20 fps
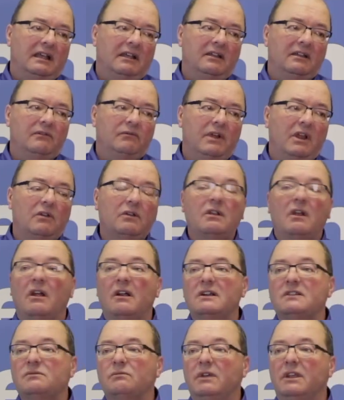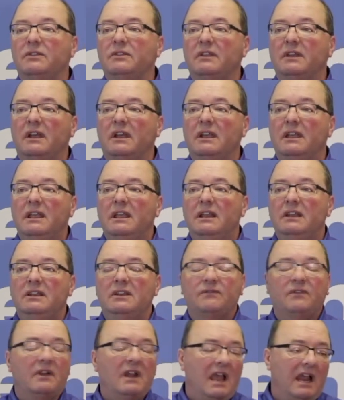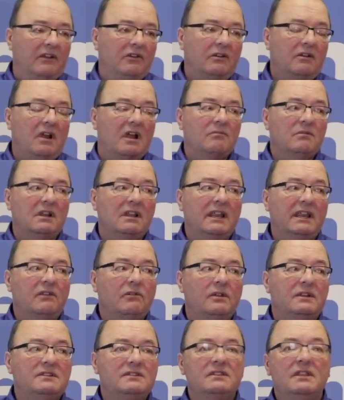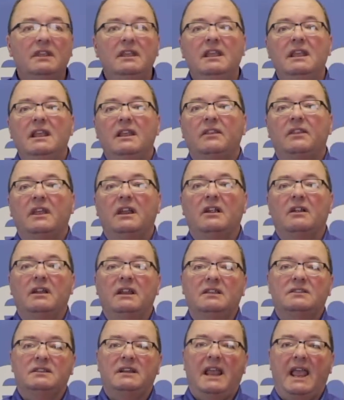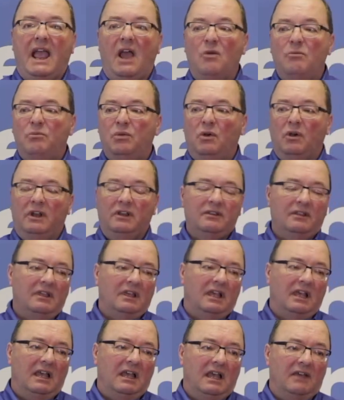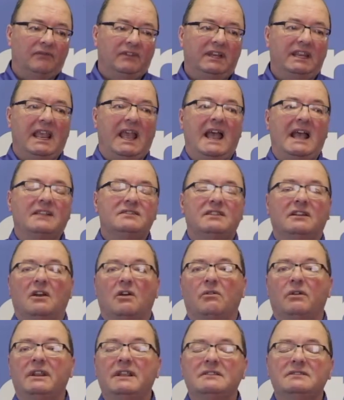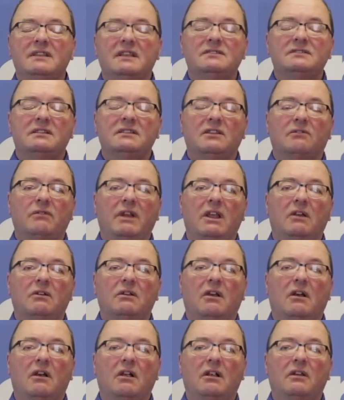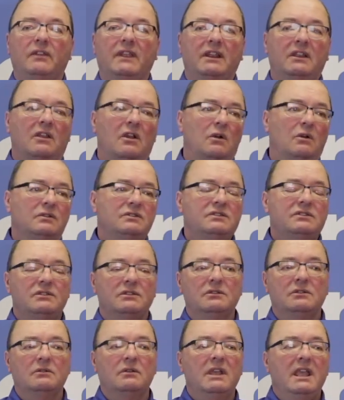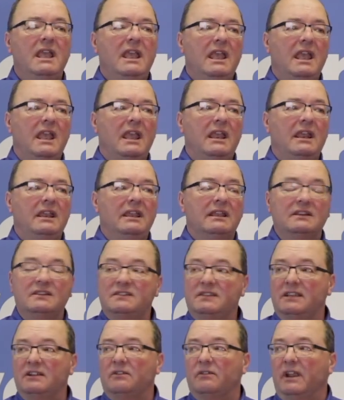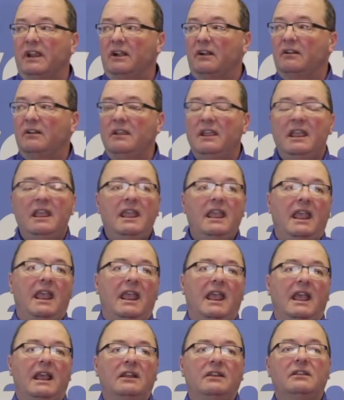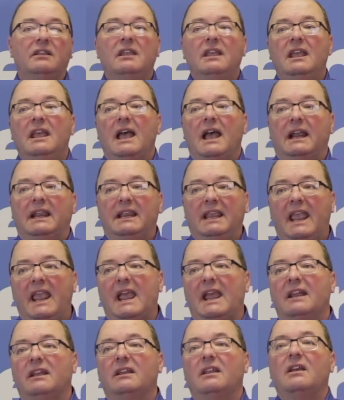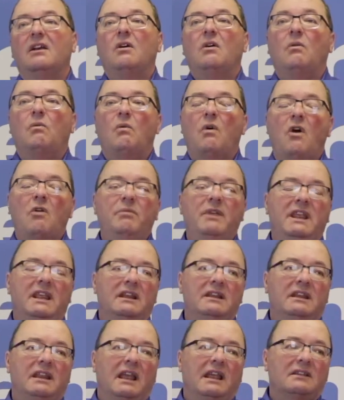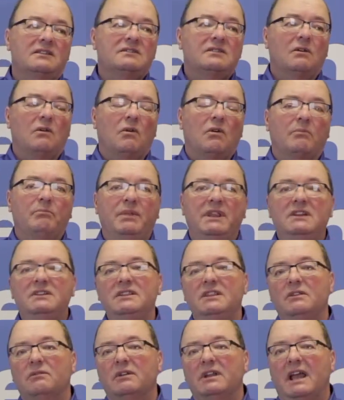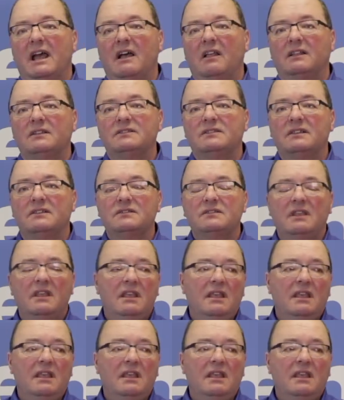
rail cars with different hydrocarbon liquids, there is an output of the gas that already exists in the rail car that goes to an incinerator. And again, Wobbe index or BTU analysis